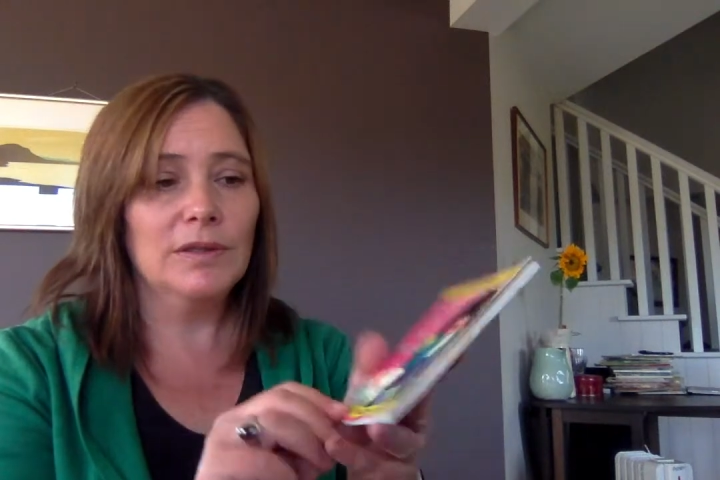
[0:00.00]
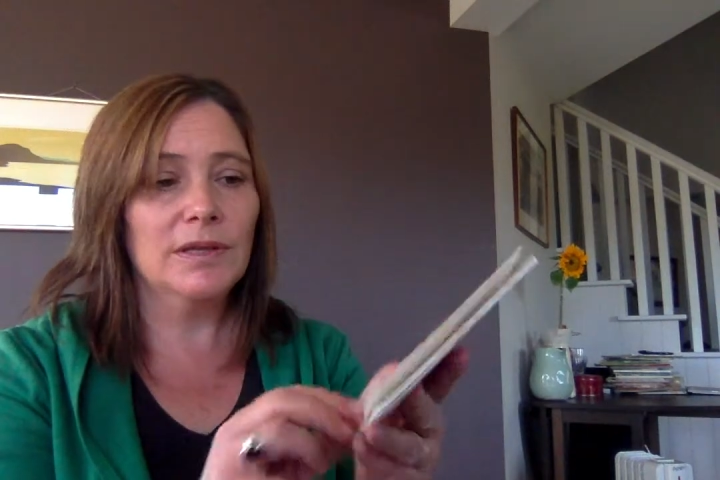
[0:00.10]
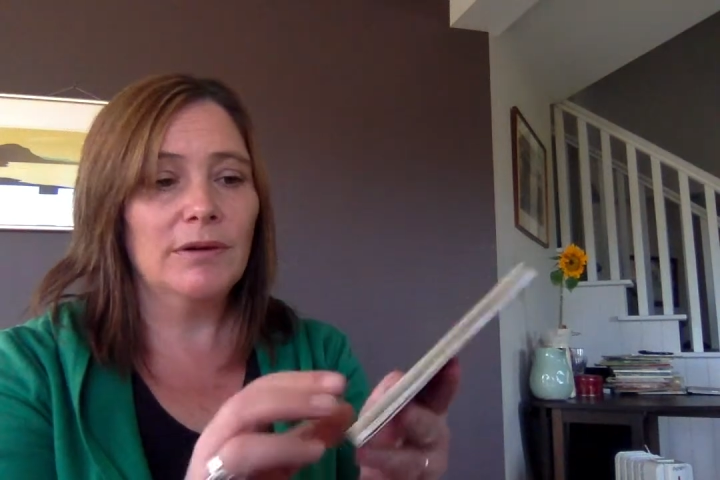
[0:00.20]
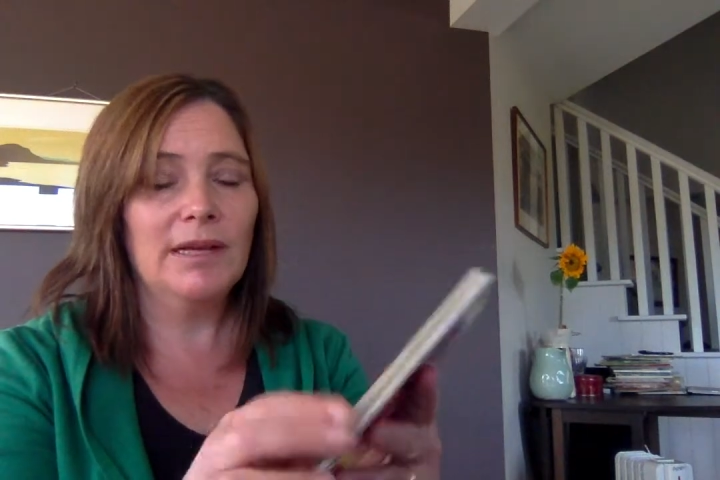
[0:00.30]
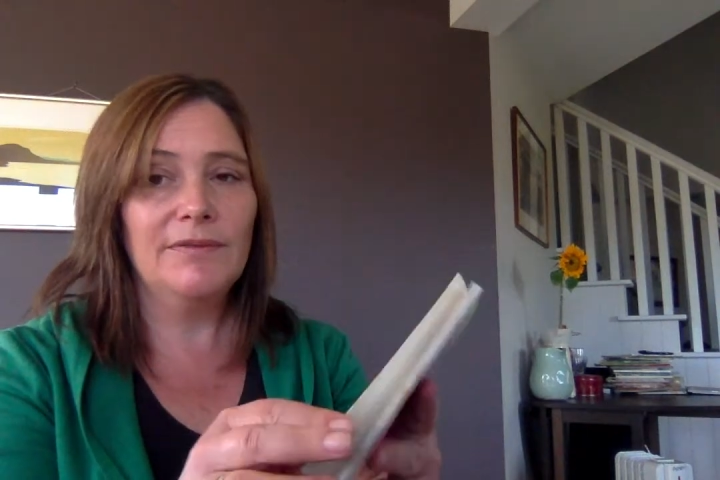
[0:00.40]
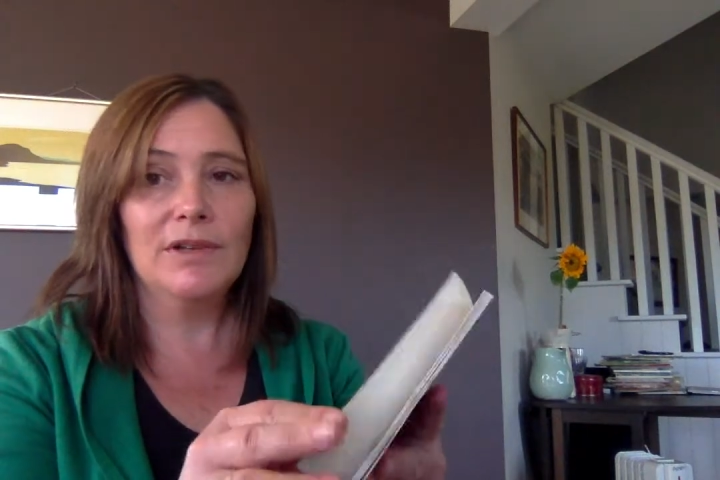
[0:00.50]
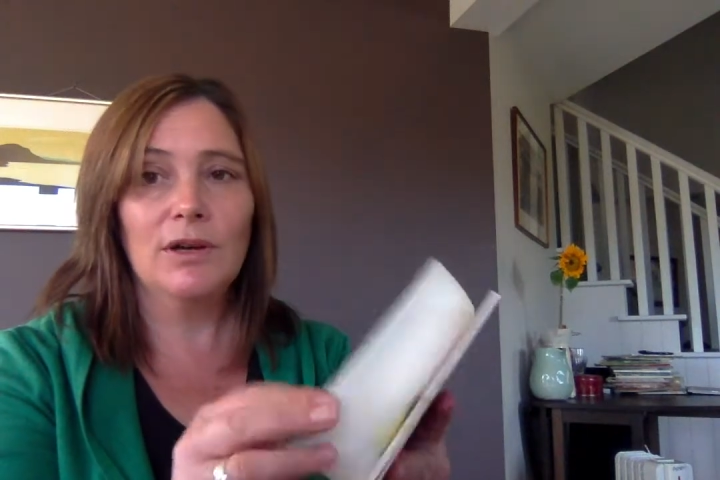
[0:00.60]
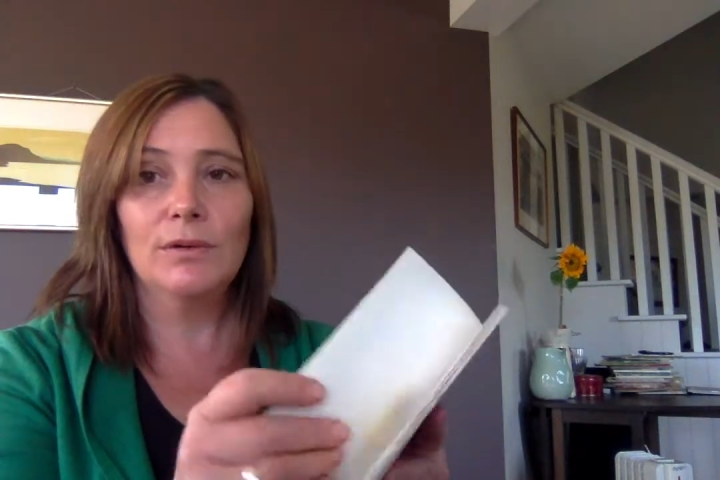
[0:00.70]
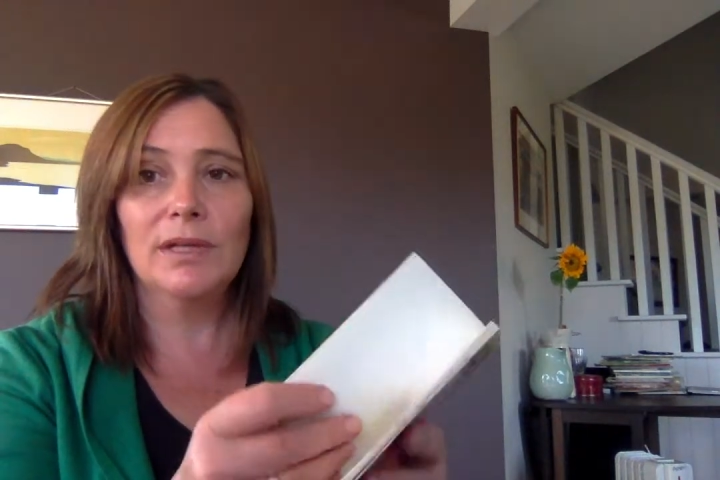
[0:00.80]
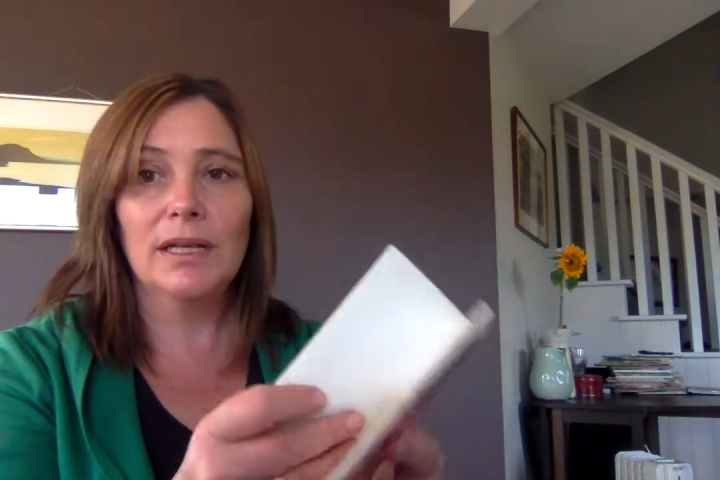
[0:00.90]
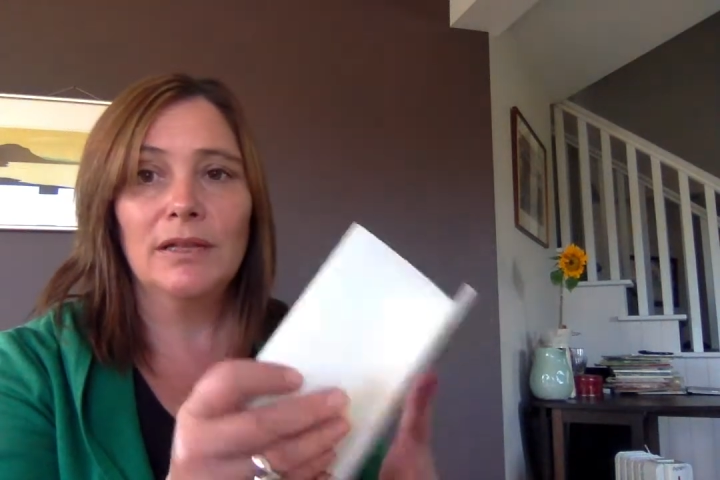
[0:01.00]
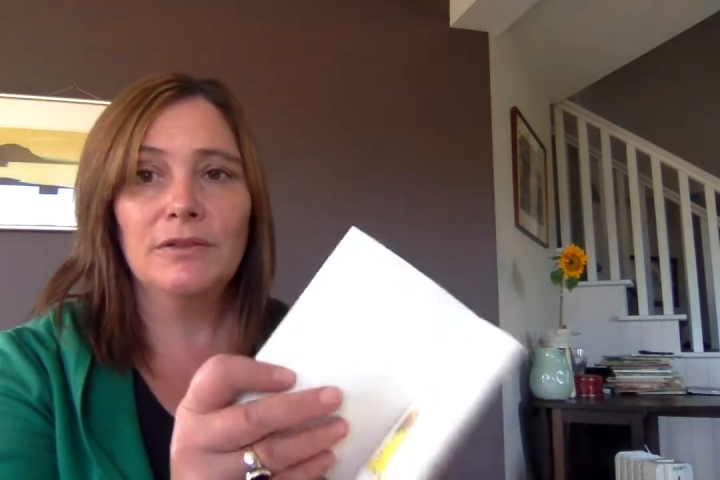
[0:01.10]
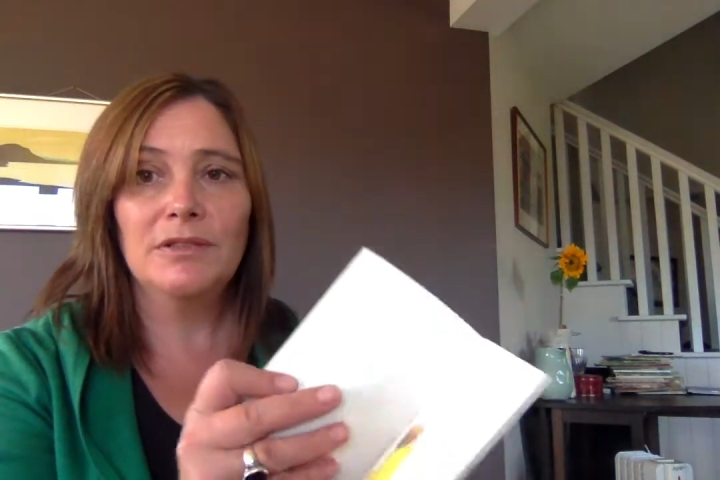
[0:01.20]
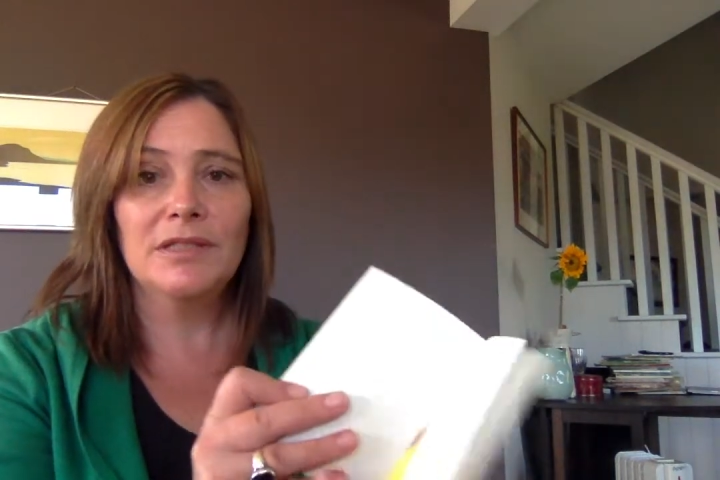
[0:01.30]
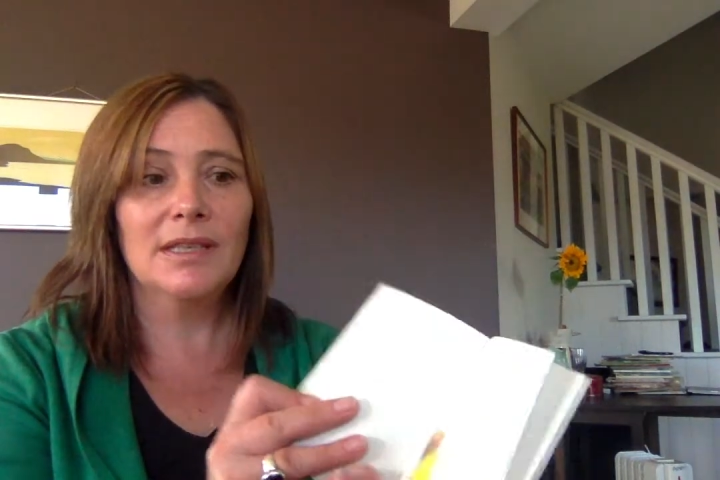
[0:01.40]
so I'll have to hold it
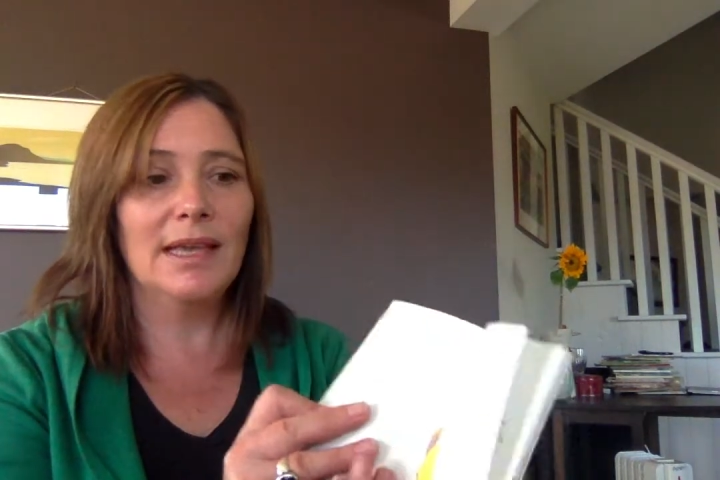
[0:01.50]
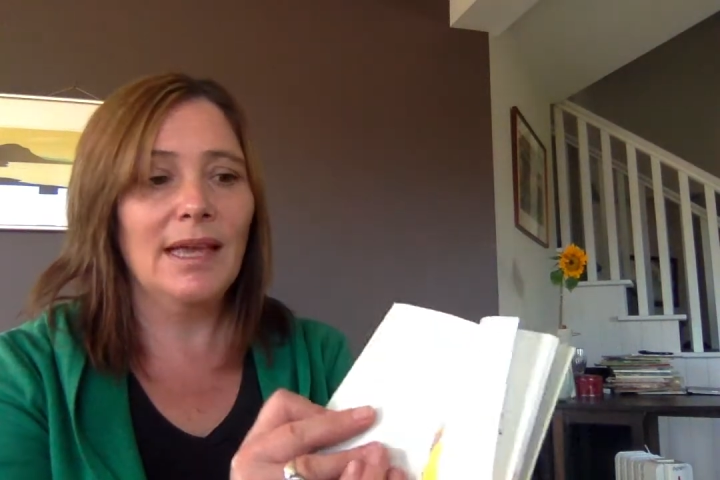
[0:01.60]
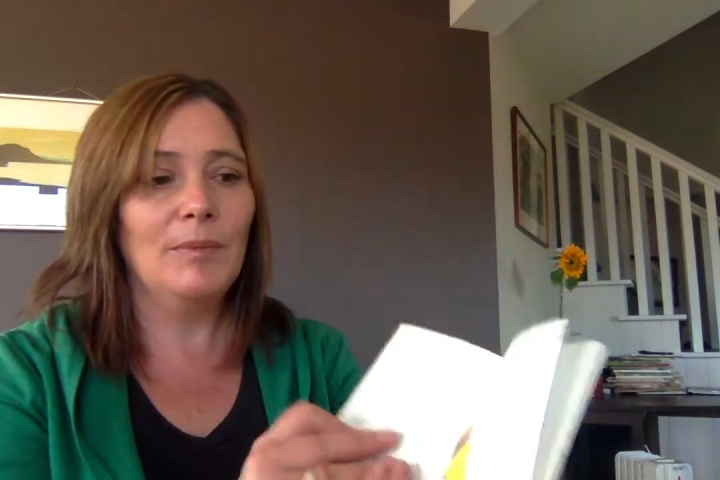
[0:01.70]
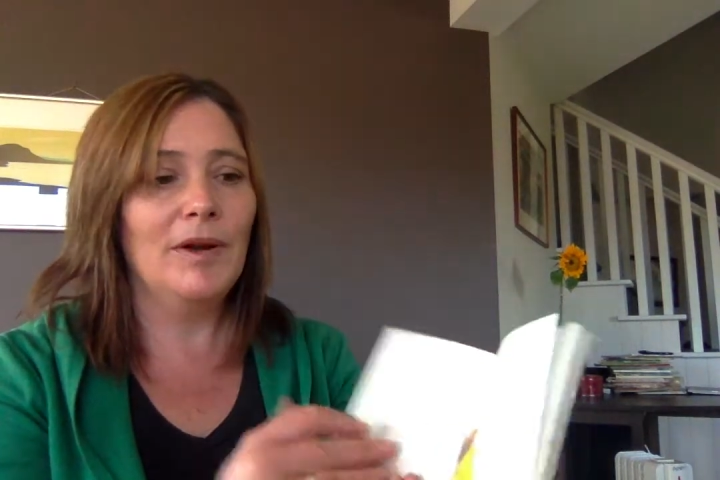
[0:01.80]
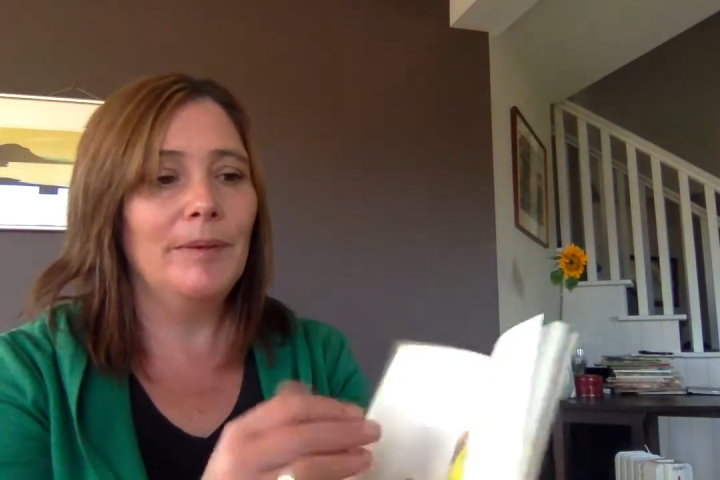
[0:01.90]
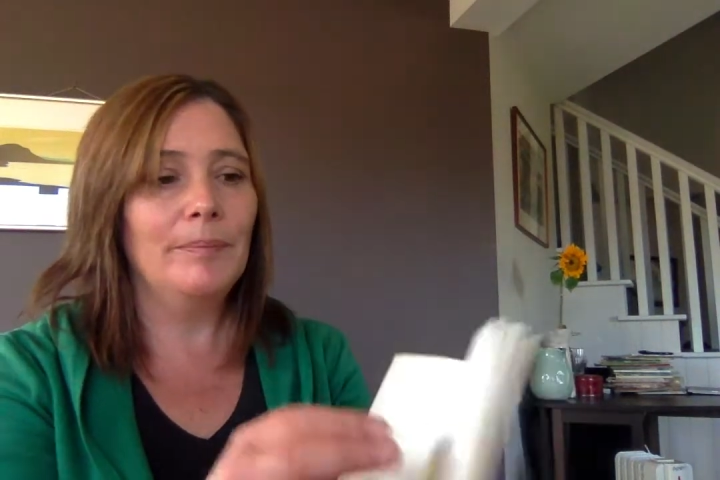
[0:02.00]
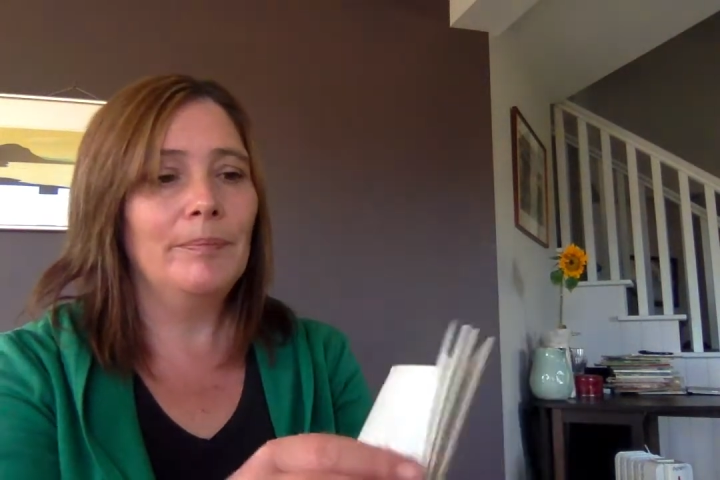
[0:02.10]
close to the camera.